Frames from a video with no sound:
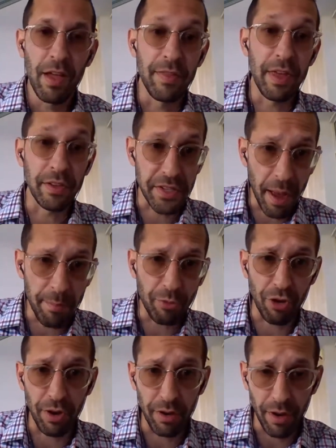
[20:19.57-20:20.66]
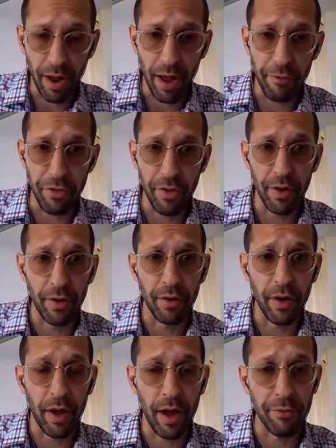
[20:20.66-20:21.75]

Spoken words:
The assumption of the